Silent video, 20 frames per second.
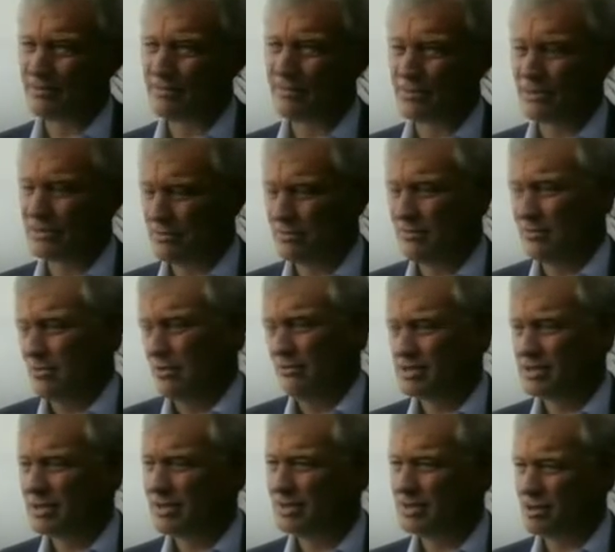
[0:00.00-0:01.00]
the,
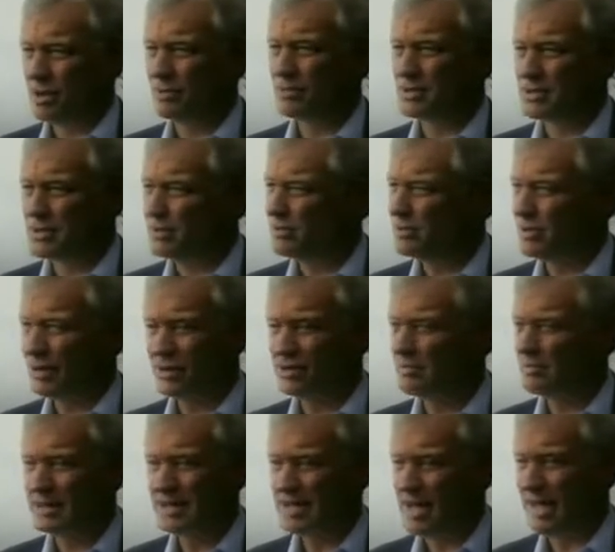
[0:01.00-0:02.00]
obviously the job has still
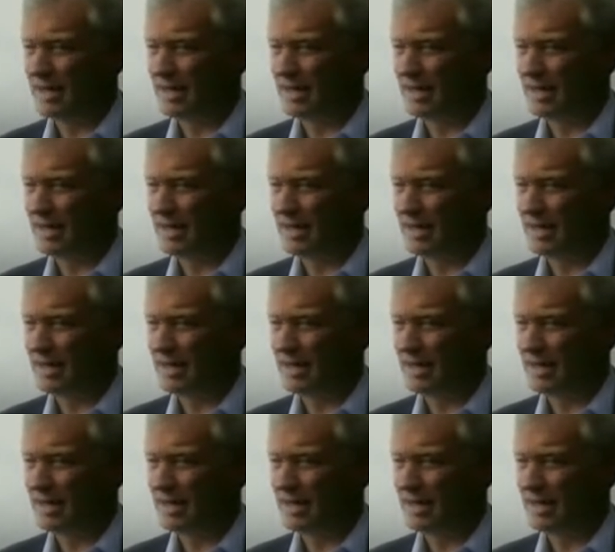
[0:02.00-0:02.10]
got to be